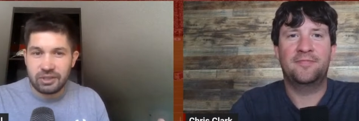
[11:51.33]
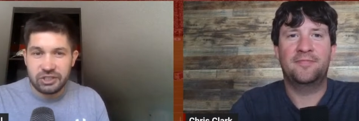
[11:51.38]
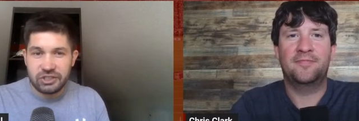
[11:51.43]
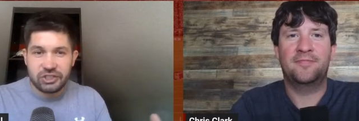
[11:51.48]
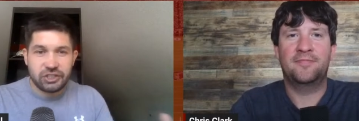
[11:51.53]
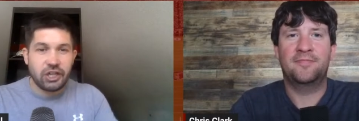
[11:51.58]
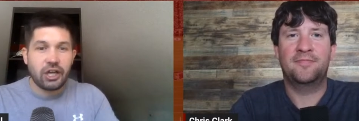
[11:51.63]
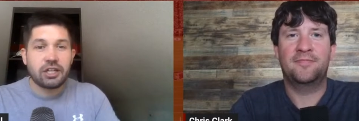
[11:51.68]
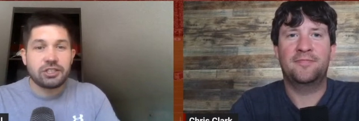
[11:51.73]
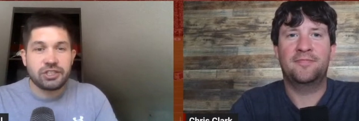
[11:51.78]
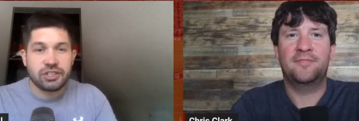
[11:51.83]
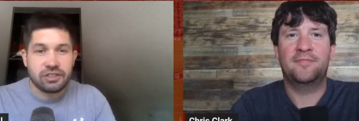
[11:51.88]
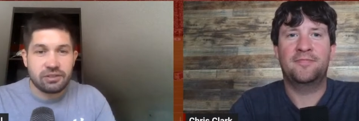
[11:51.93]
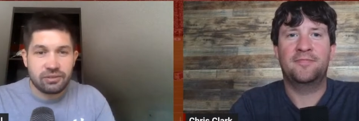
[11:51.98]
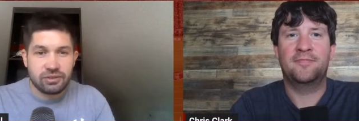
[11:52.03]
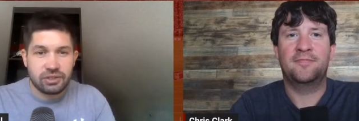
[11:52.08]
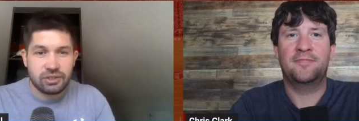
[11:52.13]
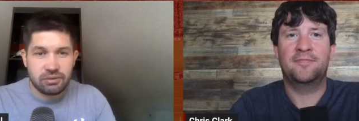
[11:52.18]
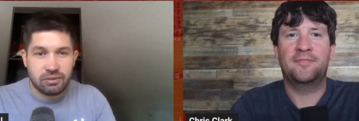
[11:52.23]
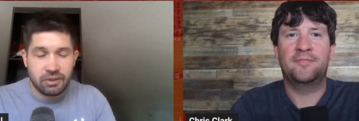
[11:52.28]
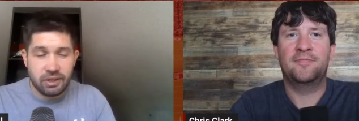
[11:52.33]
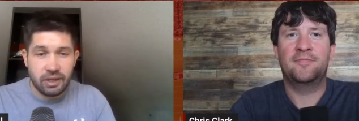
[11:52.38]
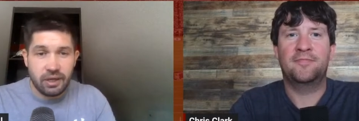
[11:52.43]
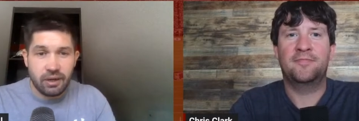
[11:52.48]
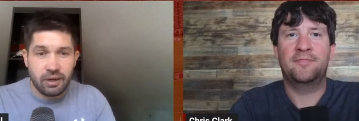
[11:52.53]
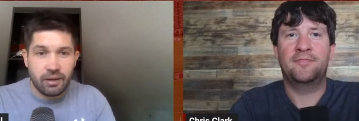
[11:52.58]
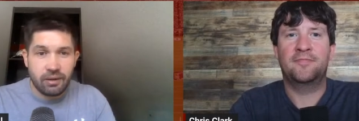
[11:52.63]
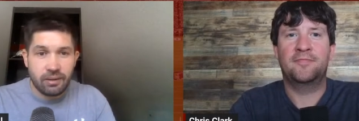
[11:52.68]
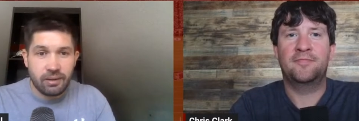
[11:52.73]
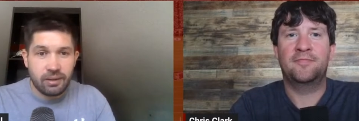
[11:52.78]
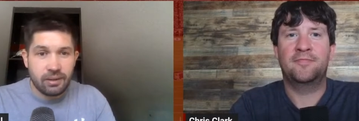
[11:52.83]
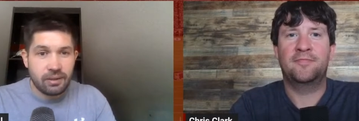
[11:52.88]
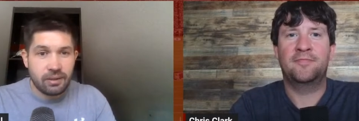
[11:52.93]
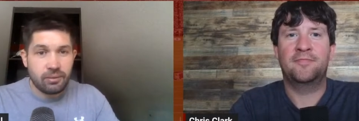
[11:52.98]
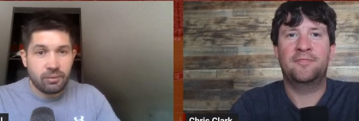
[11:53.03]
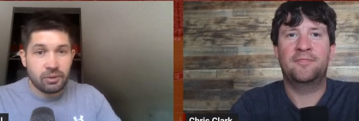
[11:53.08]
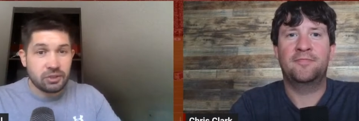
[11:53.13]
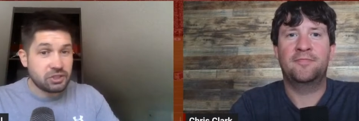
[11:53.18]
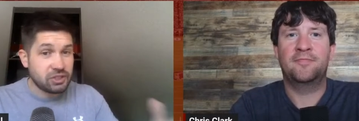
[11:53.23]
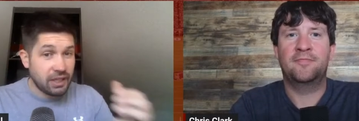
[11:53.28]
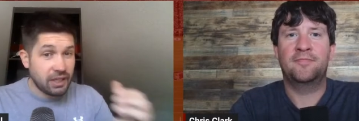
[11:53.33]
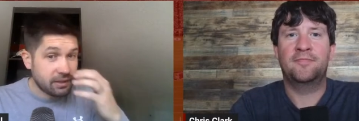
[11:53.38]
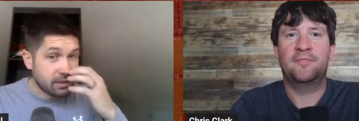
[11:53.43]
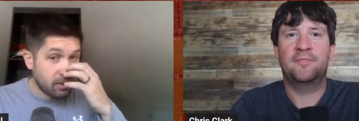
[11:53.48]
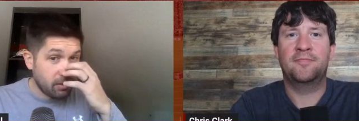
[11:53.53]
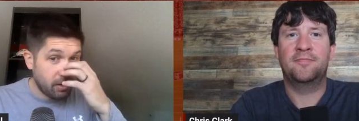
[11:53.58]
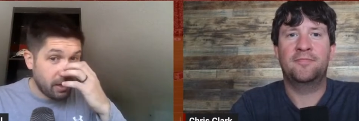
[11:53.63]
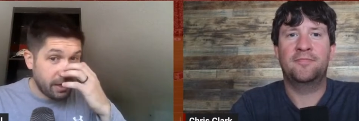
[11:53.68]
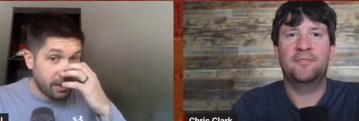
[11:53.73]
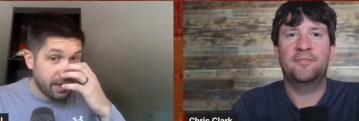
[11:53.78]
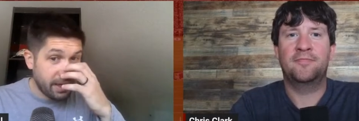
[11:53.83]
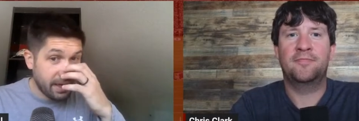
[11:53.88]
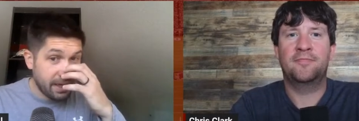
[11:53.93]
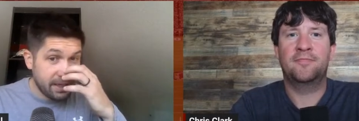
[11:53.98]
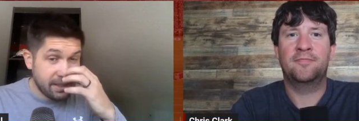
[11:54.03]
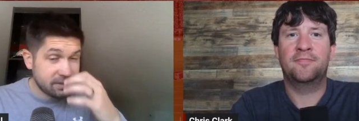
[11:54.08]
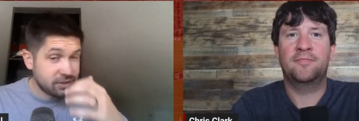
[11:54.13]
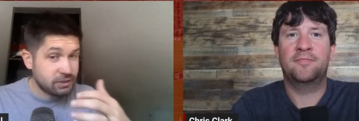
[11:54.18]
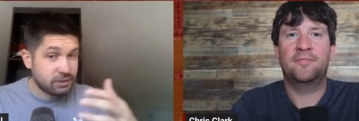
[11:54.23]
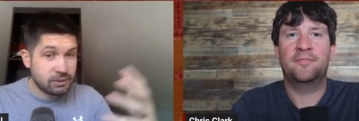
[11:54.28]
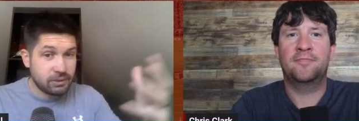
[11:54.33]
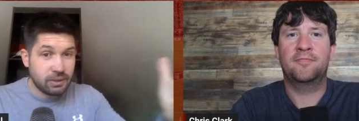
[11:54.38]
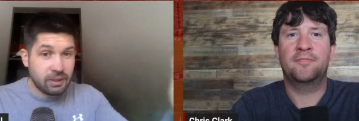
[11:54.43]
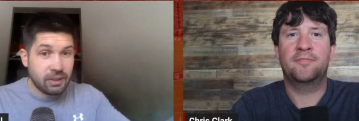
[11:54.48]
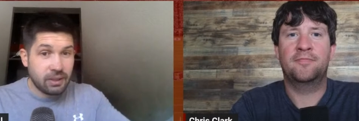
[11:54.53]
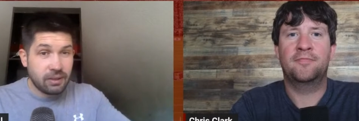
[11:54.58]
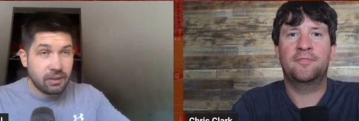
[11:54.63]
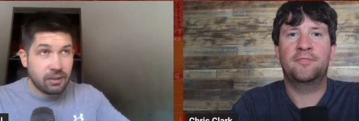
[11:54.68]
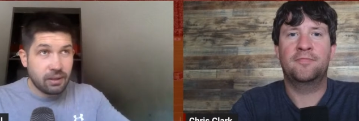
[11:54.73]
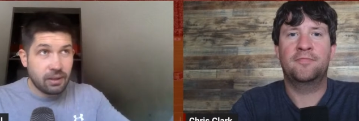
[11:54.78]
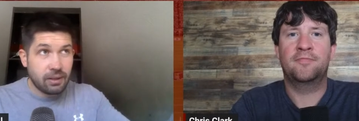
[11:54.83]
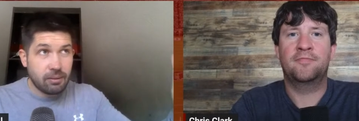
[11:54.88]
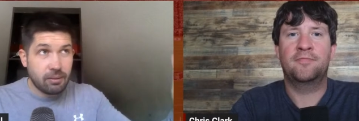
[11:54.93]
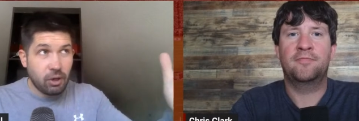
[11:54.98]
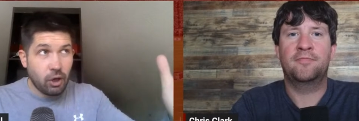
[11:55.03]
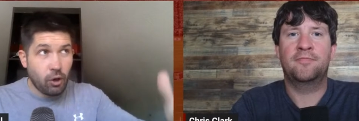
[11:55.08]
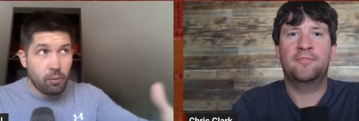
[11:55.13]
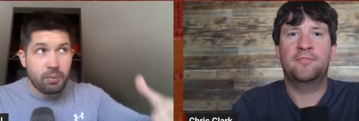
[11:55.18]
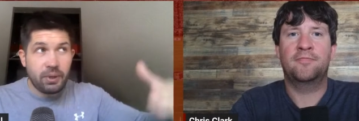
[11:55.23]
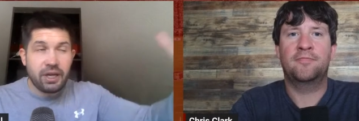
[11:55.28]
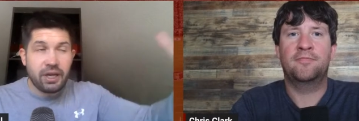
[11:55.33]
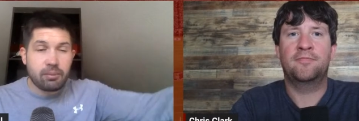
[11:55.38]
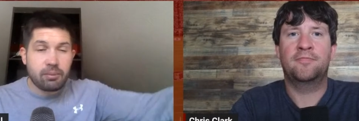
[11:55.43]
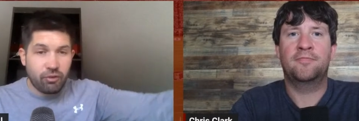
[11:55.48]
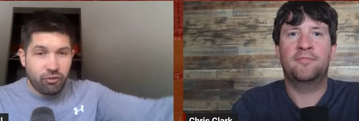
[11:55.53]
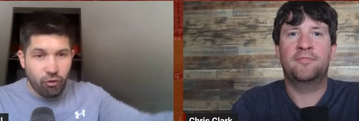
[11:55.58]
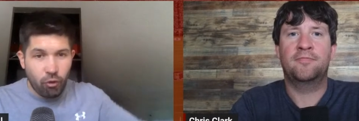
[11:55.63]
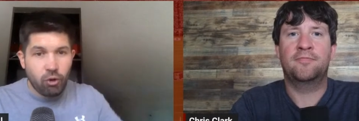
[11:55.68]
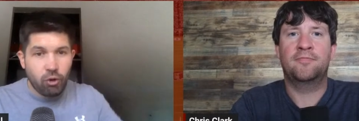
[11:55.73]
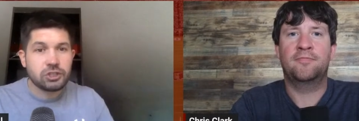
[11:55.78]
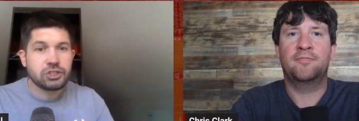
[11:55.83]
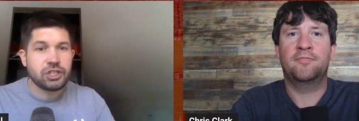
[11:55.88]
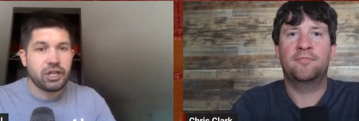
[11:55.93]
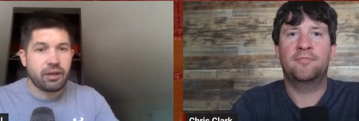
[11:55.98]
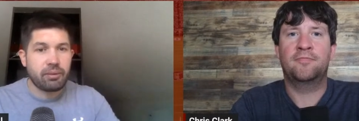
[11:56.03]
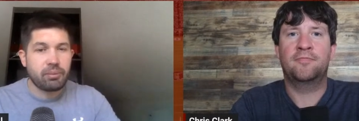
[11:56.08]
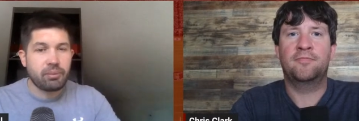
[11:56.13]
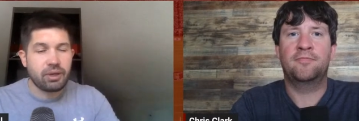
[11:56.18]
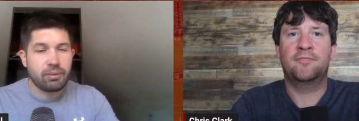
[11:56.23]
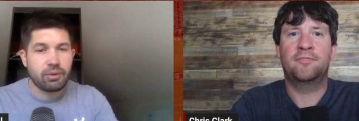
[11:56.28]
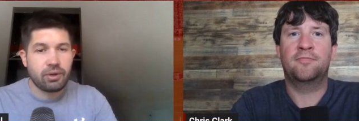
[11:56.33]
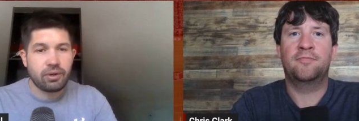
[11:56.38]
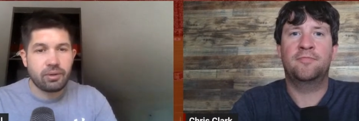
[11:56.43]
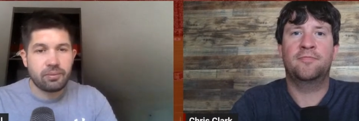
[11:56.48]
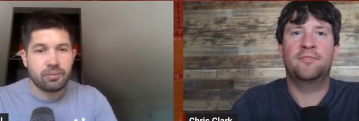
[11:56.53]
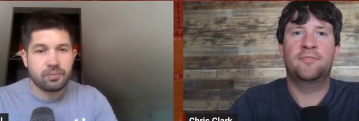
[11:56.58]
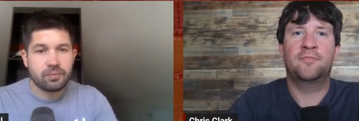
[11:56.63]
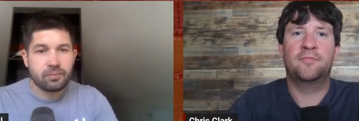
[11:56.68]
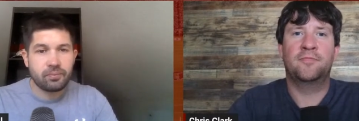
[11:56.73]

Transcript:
Speaker 1: discussions there when South Carolina had its um, opening before Shane Beamer.